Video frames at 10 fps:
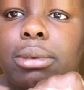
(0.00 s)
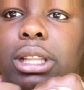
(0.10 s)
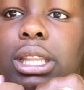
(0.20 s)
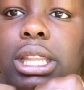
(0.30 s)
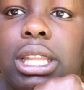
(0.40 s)

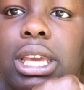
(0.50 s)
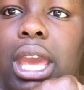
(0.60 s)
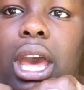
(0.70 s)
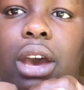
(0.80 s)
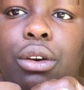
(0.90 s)
but
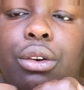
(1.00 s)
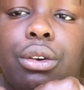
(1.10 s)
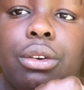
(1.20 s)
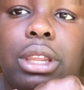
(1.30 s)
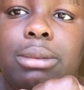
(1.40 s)
look how
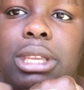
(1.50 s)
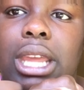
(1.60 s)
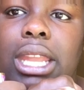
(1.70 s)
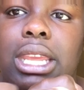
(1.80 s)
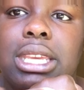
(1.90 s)
creamy
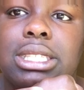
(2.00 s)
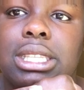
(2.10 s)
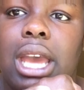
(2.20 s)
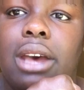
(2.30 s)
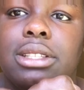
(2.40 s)
that is
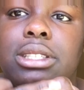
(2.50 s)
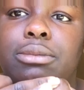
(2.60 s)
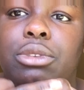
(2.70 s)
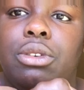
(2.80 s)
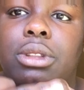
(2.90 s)
and how
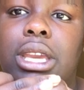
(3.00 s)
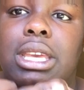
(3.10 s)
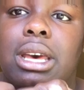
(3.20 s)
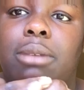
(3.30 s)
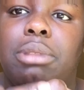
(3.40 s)
smooth
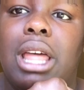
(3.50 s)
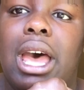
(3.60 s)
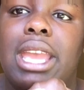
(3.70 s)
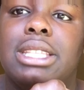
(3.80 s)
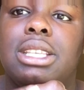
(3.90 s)
it
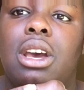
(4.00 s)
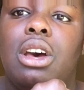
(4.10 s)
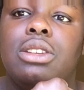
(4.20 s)
applies.